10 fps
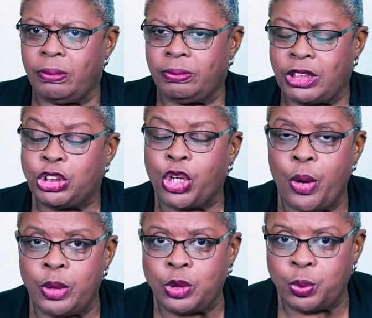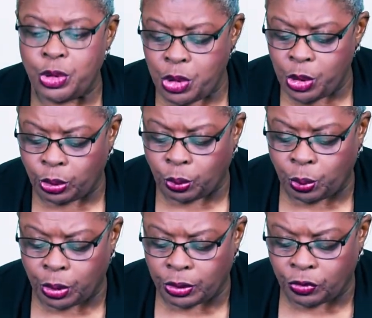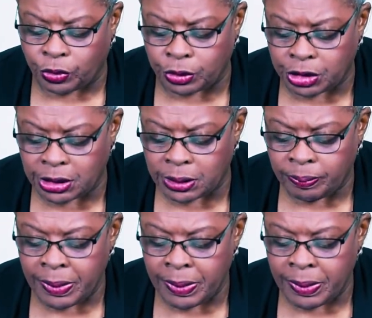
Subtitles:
discouraged when you hear the word diversity.